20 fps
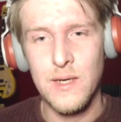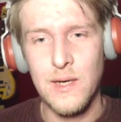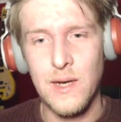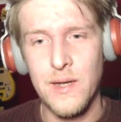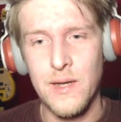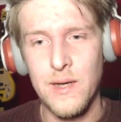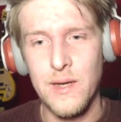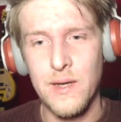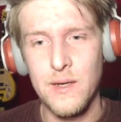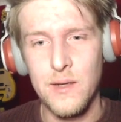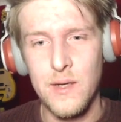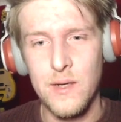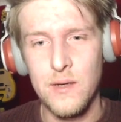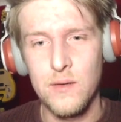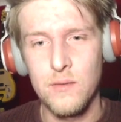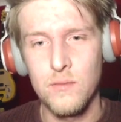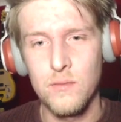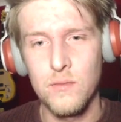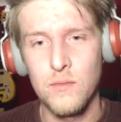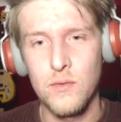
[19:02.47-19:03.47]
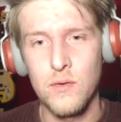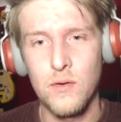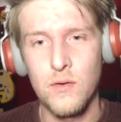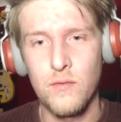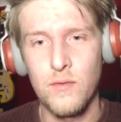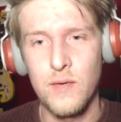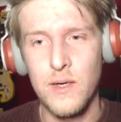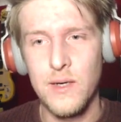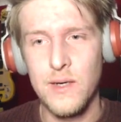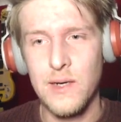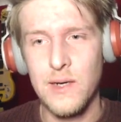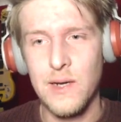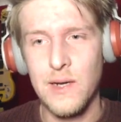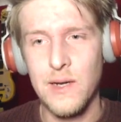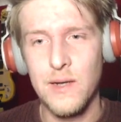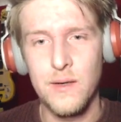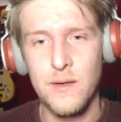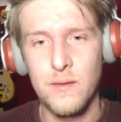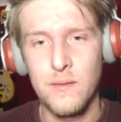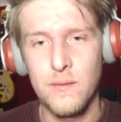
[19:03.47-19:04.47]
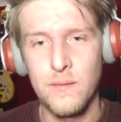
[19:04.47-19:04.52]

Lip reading: clean and then not really cleaning.